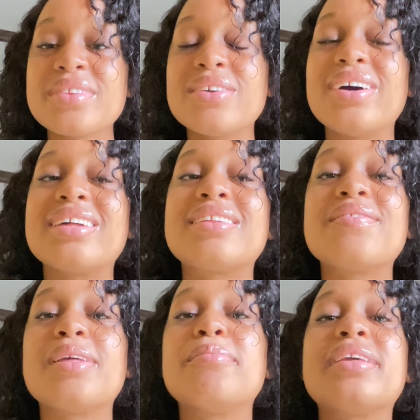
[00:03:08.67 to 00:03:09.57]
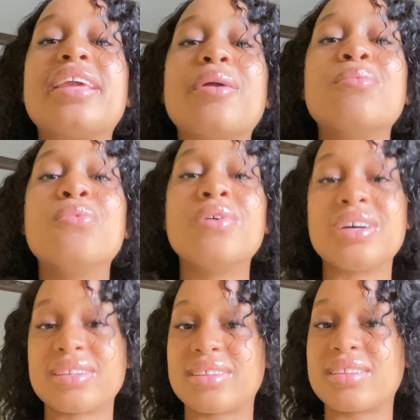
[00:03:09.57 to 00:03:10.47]
well, as if they became
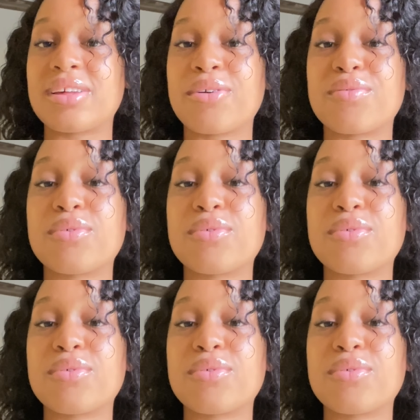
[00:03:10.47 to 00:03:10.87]
worse self,